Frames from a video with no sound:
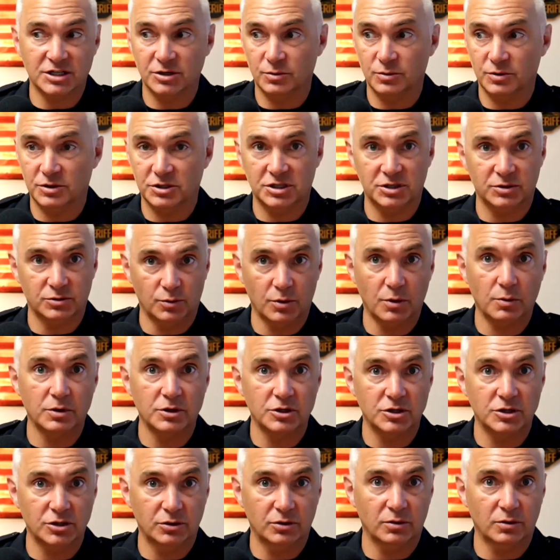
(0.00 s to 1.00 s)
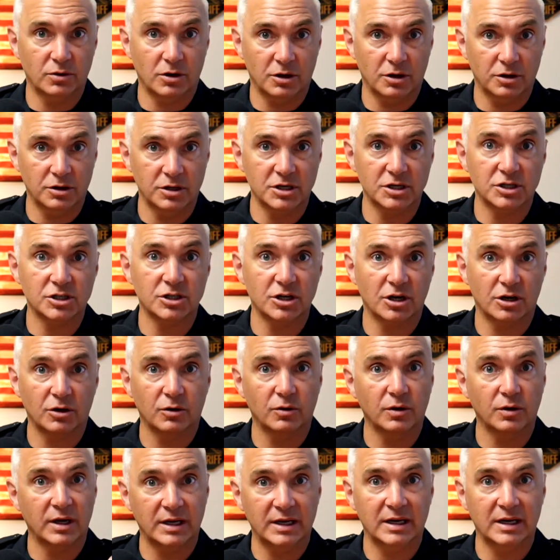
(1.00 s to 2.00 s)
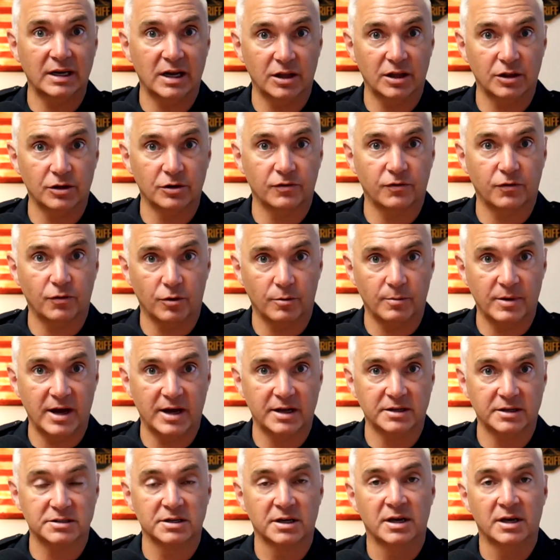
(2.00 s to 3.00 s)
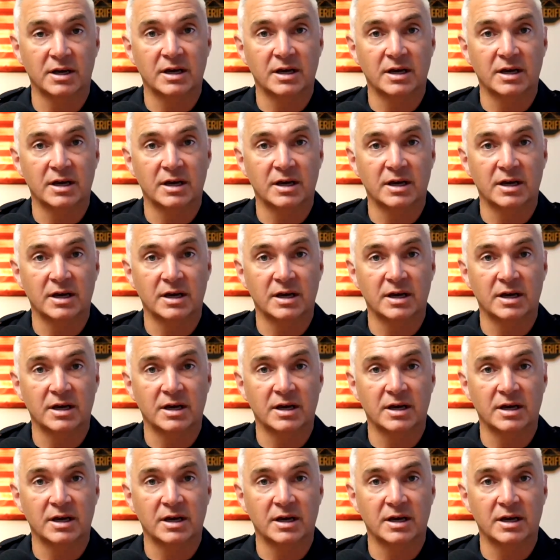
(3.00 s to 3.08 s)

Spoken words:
which is what we do on this show and in other formats.